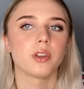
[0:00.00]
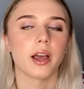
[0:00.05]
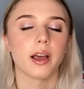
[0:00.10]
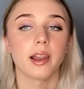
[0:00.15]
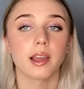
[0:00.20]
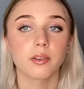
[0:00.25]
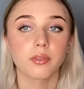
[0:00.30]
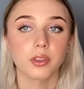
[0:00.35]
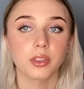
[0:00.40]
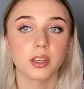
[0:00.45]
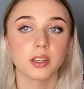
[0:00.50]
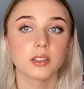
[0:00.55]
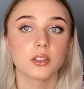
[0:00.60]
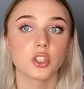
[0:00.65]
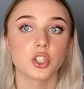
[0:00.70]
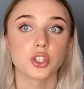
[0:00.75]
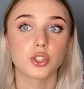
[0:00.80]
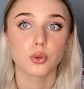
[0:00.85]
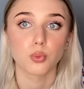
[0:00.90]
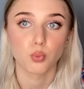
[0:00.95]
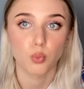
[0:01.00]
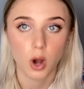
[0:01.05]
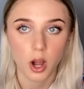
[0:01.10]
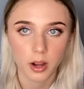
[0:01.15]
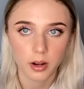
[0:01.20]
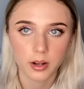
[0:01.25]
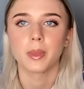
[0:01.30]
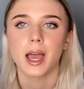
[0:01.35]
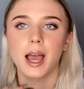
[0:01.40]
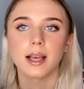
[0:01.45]
I like for things just to
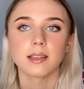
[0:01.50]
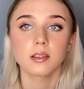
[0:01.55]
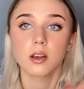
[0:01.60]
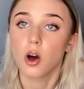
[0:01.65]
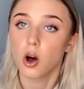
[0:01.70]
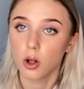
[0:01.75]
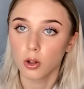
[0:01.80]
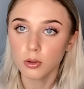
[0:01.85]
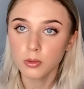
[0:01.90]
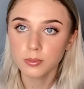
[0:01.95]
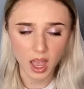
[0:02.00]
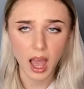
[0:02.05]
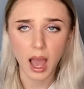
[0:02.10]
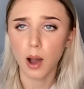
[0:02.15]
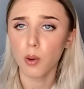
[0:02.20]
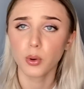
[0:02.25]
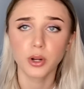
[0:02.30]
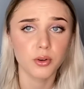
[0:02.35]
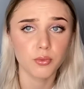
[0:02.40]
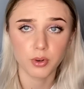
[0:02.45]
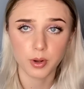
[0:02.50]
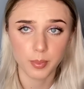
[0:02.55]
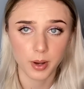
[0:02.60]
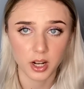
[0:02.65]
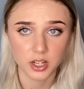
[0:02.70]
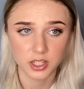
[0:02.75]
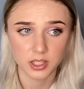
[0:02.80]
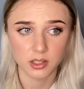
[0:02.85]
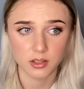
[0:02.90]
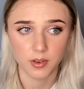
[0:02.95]
work. As a whole, I wouldn't
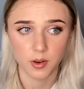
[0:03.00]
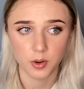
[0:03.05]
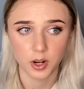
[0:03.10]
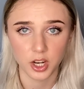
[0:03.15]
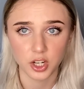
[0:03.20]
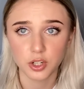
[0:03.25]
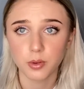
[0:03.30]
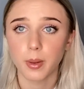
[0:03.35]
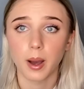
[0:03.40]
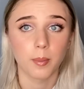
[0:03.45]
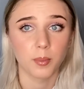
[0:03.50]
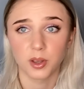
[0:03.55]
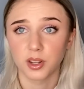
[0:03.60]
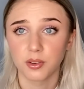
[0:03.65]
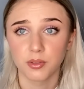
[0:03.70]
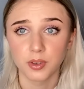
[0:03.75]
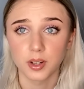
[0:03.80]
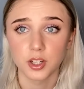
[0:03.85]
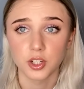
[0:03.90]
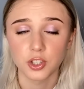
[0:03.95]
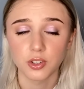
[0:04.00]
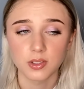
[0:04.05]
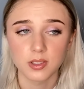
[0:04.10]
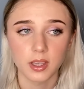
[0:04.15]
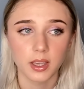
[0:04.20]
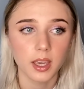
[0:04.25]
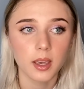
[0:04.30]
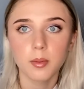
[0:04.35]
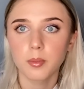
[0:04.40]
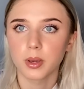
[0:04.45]
repurchase this foundation, but I'm going to finish using
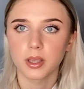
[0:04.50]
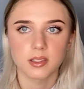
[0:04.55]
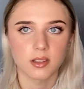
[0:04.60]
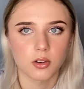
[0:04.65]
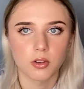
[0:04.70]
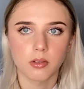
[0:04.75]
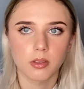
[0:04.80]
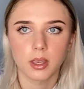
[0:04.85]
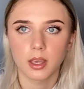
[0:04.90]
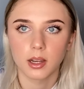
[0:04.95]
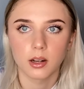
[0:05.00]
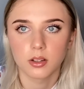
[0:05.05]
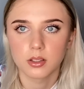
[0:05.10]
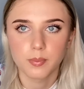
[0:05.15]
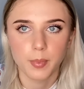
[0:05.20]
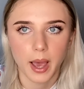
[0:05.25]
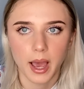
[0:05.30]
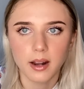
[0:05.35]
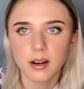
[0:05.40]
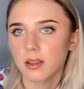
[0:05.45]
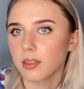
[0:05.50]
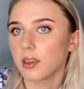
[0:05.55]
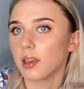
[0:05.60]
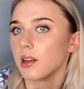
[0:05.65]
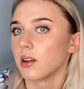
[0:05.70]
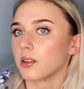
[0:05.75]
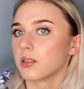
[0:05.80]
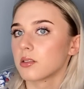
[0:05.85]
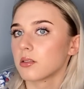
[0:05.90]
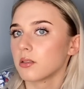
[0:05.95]
it because I don't think it looks bad. I think it
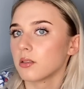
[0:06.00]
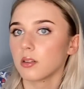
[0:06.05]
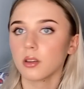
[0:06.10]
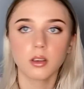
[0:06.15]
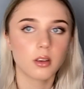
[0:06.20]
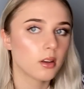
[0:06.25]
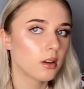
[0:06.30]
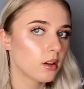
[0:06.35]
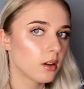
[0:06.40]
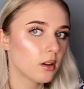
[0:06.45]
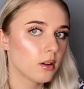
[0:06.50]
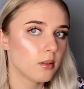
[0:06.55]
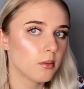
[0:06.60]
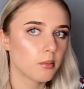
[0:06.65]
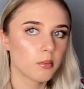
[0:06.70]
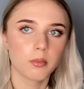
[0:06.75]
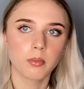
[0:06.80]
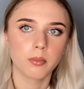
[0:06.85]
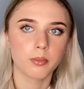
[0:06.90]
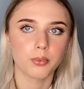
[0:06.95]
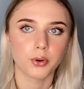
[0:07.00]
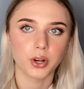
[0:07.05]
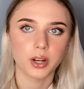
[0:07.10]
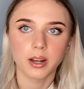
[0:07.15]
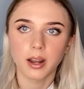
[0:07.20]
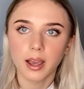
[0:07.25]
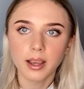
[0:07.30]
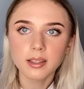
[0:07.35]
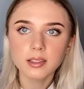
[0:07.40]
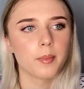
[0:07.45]
looks pretty
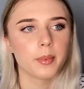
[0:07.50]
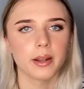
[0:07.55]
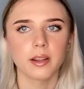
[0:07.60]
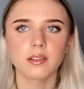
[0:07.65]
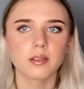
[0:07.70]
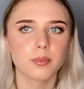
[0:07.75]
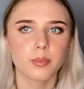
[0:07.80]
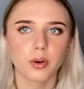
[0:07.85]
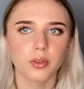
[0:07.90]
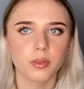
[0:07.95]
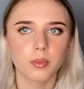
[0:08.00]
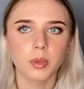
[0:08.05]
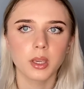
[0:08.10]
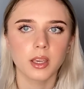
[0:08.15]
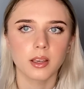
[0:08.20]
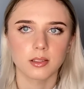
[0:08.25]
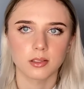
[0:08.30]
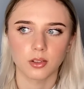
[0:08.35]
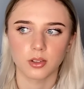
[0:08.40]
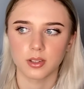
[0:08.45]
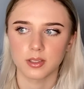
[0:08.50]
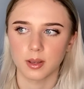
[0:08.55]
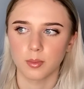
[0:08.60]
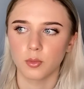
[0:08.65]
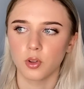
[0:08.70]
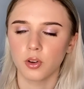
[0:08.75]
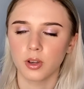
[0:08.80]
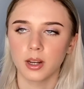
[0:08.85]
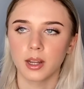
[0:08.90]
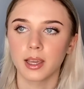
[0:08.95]
nice. It doesn't bother me as long as I'm
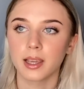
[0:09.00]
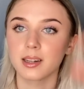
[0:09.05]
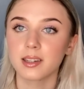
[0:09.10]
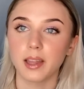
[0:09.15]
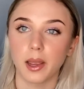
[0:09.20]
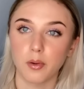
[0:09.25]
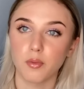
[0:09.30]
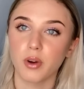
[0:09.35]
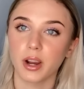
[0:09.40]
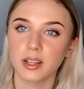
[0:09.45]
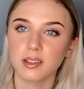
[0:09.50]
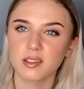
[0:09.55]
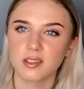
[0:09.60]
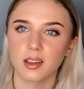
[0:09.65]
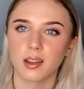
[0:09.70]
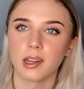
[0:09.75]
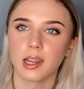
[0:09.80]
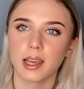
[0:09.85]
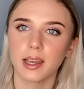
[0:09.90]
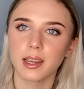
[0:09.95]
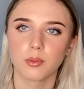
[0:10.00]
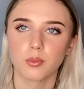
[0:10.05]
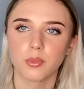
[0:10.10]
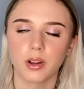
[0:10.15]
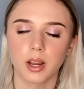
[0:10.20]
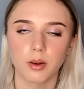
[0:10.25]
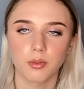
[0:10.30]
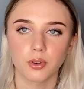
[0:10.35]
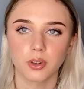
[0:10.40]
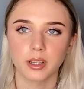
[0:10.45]
not in like direct sunlight where
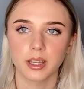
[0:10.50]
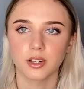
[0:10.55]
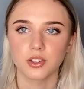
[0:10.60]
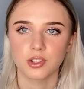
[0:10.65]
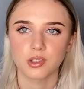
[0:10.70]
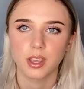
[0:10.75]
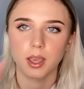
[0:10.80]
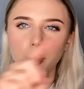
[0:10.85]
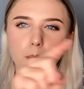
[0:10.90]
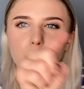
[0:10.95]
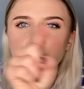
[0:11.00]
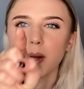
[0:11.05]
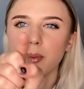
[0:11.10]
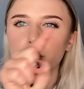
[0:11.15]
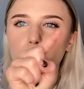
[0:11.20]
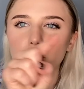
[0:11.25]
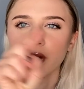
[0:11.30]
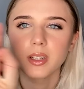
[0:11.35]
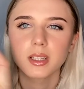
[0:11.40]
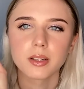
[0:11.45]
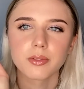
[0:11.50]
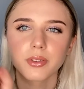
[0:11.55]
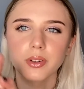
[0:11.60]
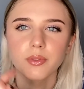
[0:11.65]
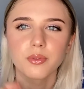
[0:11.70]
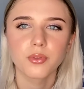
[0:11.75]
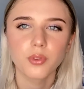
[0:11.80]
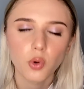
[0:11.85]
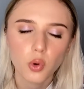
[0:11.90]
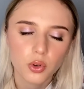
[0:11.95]
everyone can just like pinpoint different
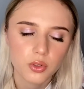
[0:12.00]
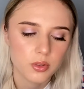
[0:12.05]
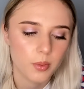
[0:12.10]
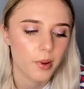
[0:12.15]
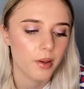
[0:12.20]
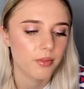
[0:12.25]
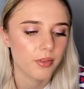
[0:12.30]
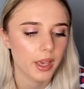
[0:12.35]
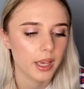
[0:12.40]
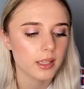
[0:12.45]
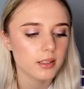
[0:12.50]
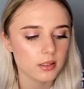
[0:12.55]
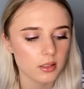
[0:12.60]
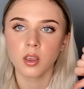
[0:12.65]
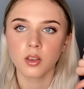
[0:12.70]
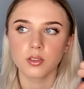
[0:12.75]
flaws on my face.